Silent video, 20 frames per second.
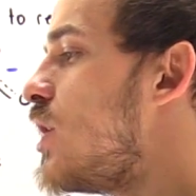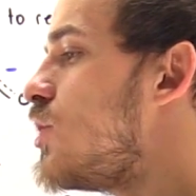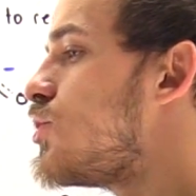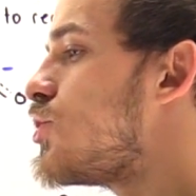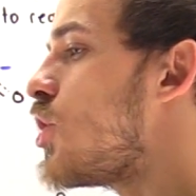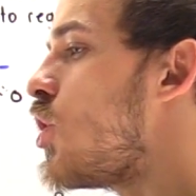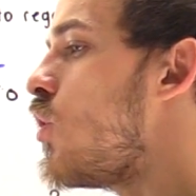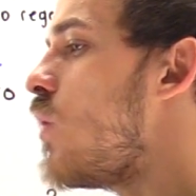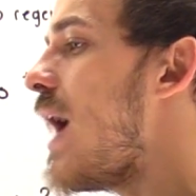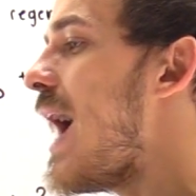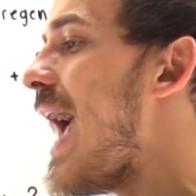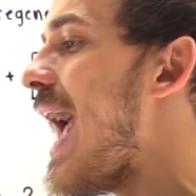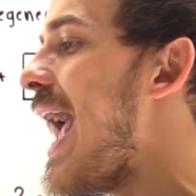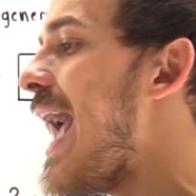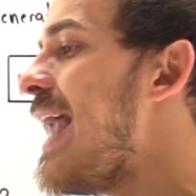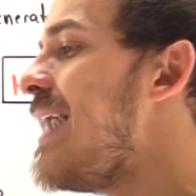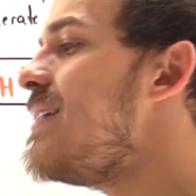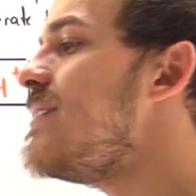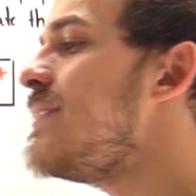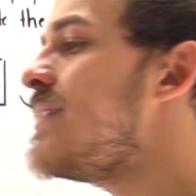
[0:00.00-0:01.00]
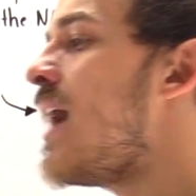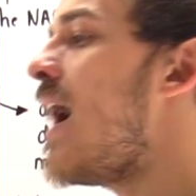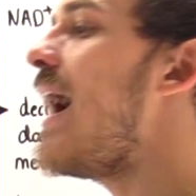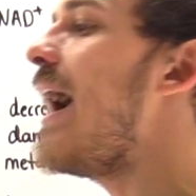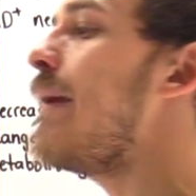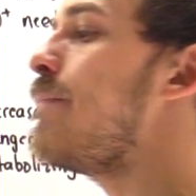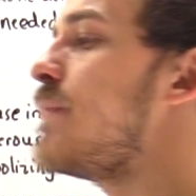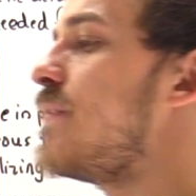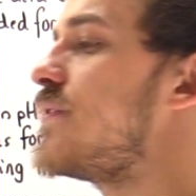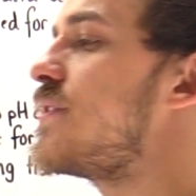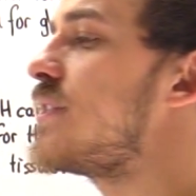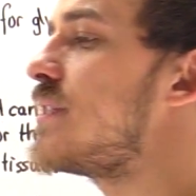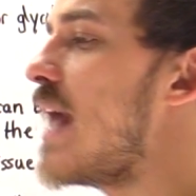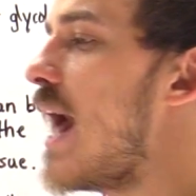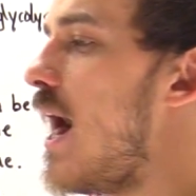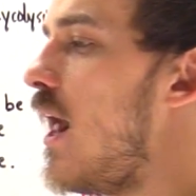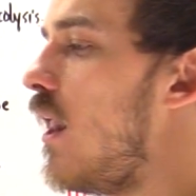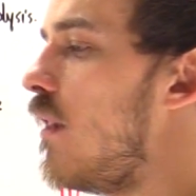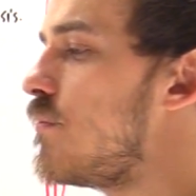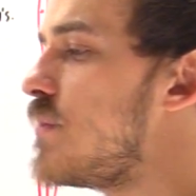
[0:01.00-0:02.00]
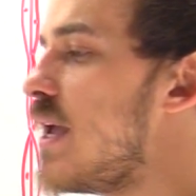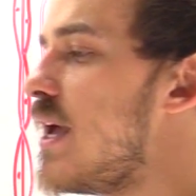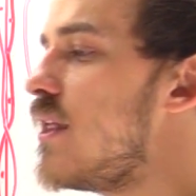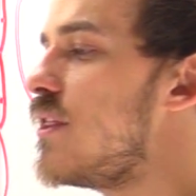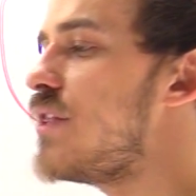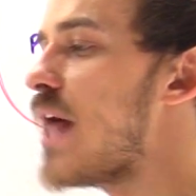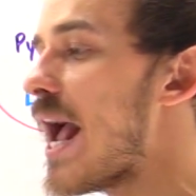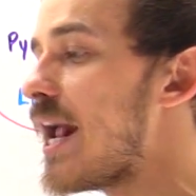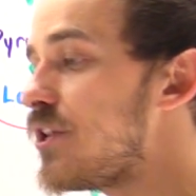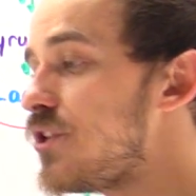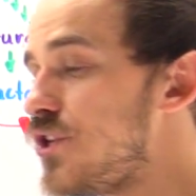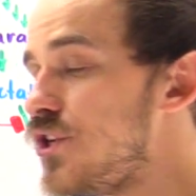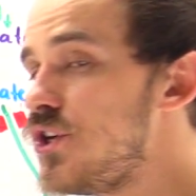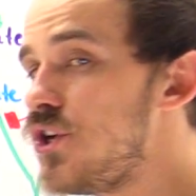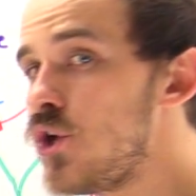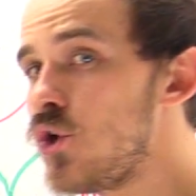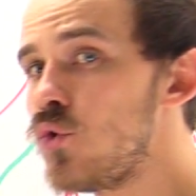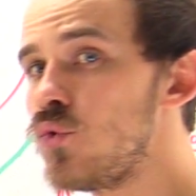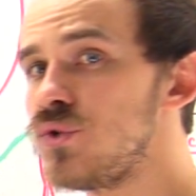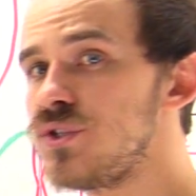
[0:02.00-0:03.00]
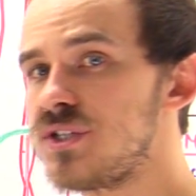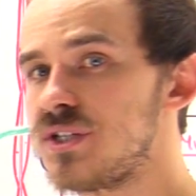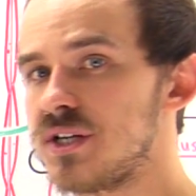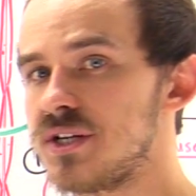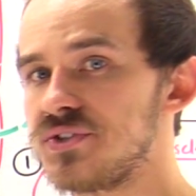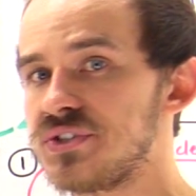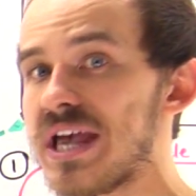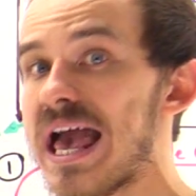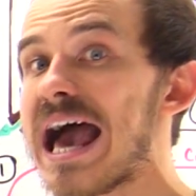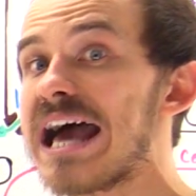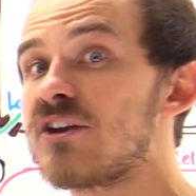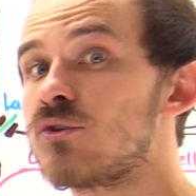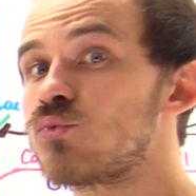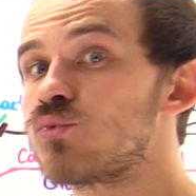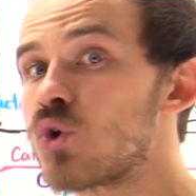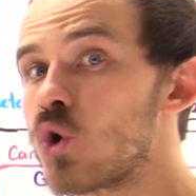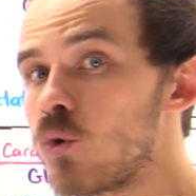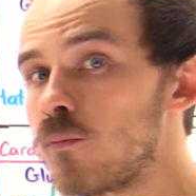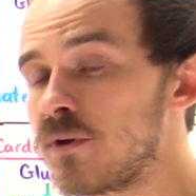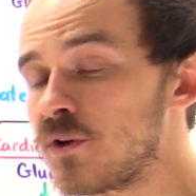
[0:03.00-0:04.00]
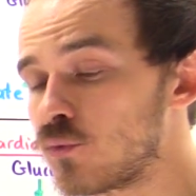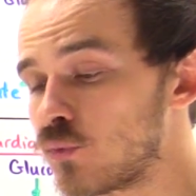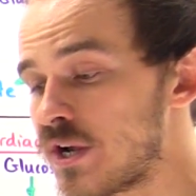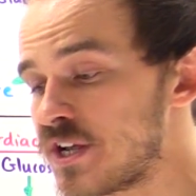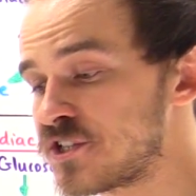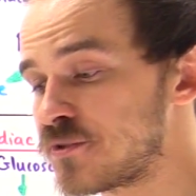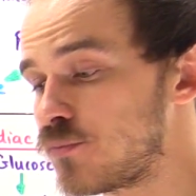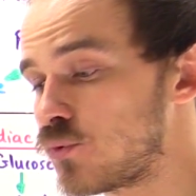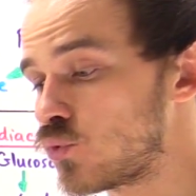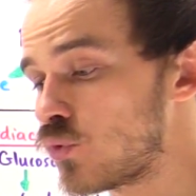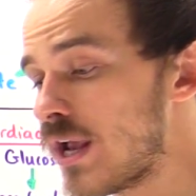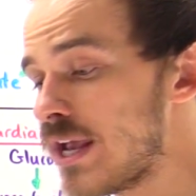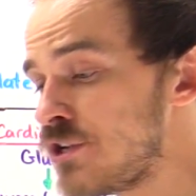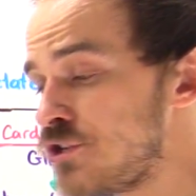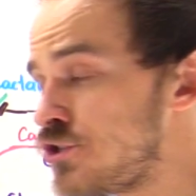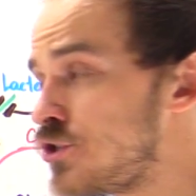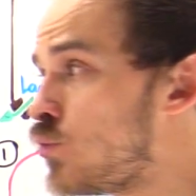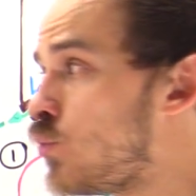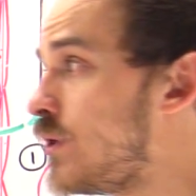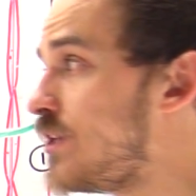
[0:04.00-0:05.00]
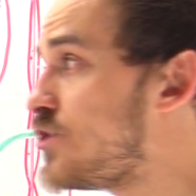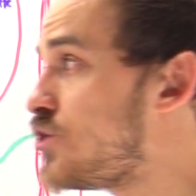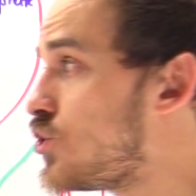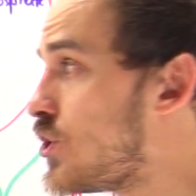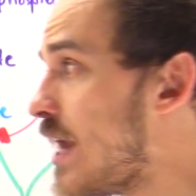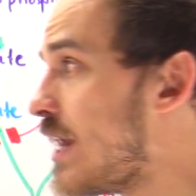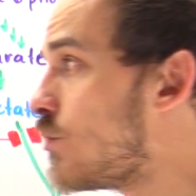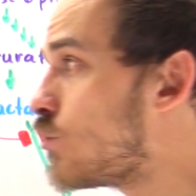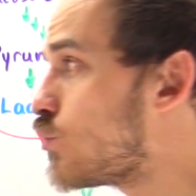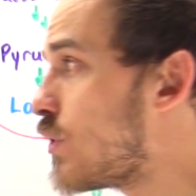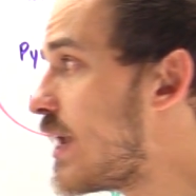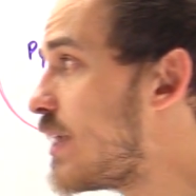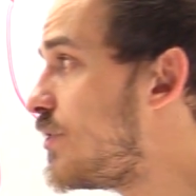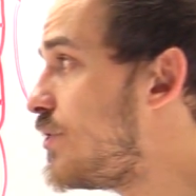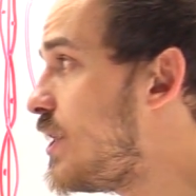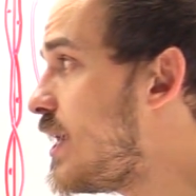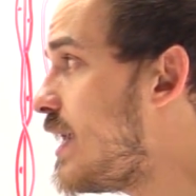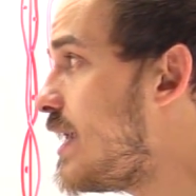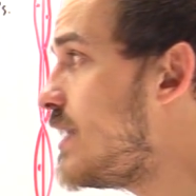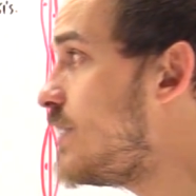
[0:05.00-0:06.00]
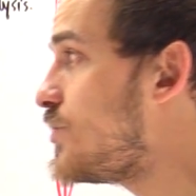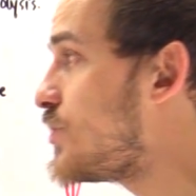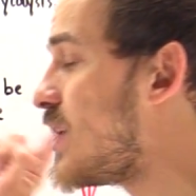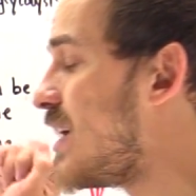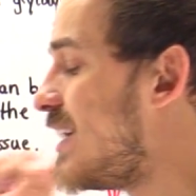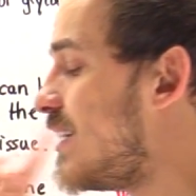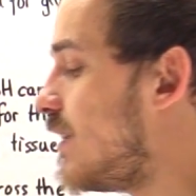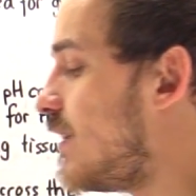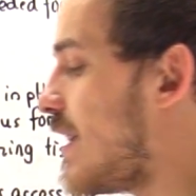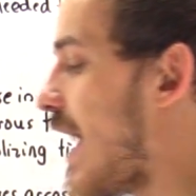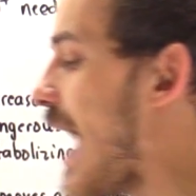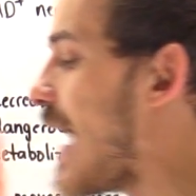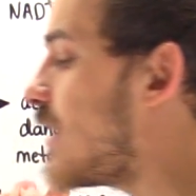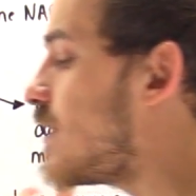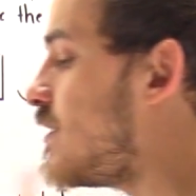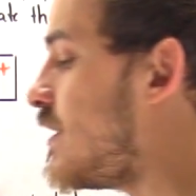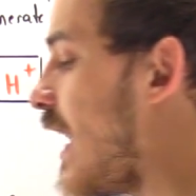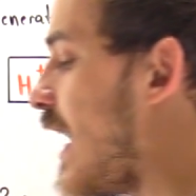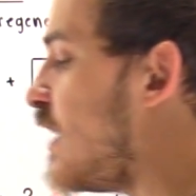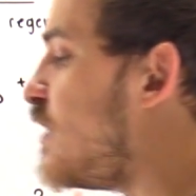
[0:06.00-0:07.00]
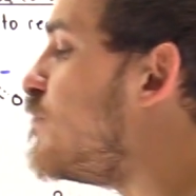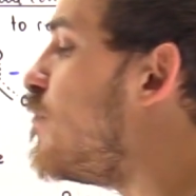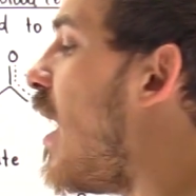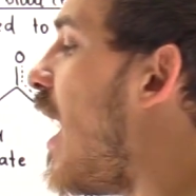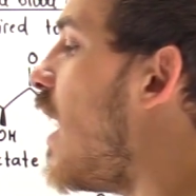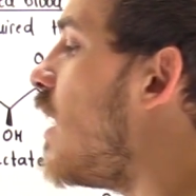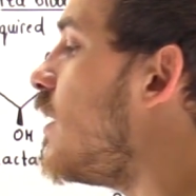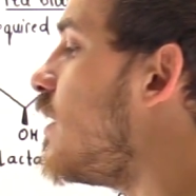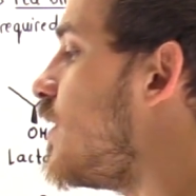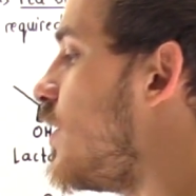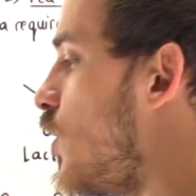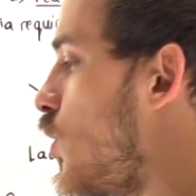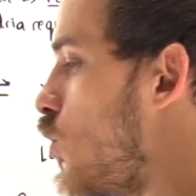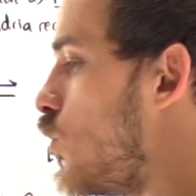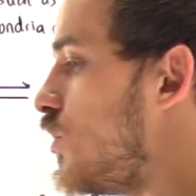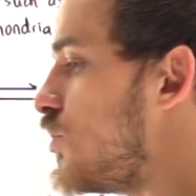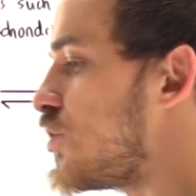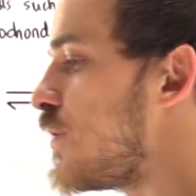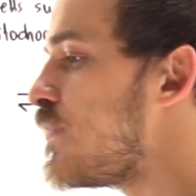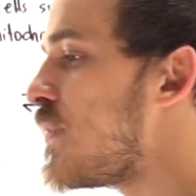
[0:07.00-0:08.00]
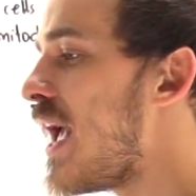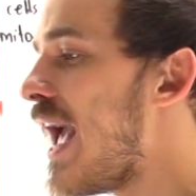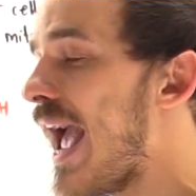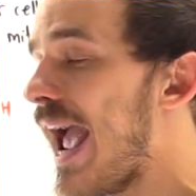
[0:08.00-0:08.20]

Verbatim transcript: So any type of cell that uses anaerobic respiration will generate these lactate molecules.